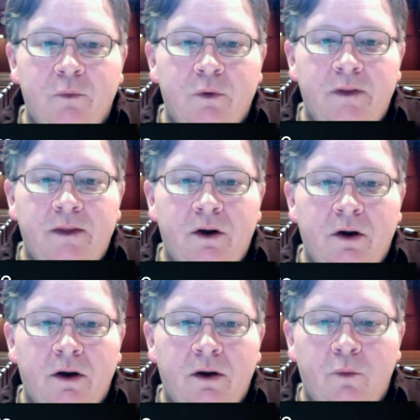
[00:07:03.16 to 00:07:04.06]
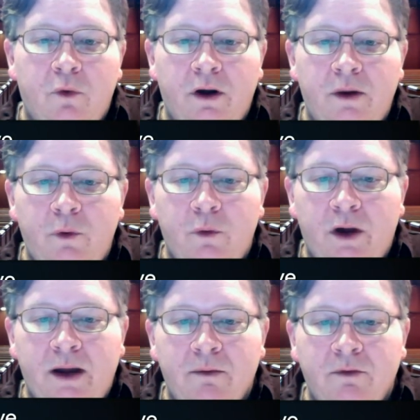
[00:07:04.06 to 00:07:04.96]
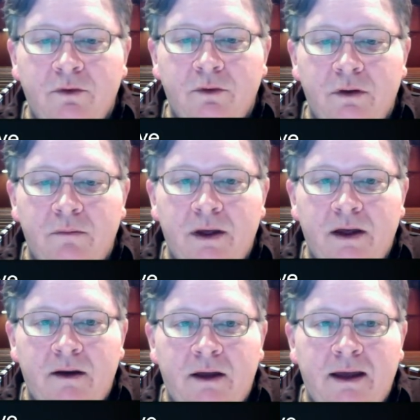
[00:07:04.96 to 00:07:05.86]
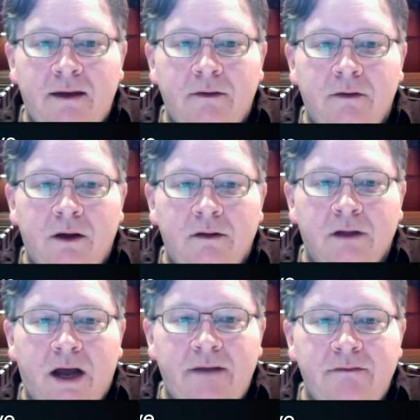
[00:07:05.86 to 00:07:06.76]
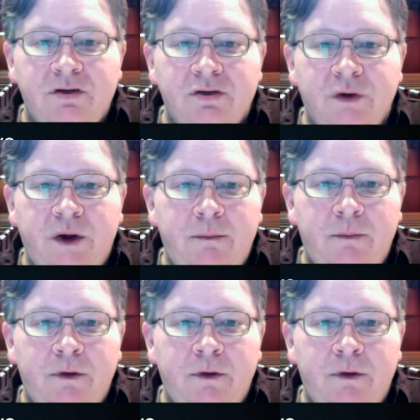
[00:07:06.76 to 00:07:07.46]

there we were able to embed a live stream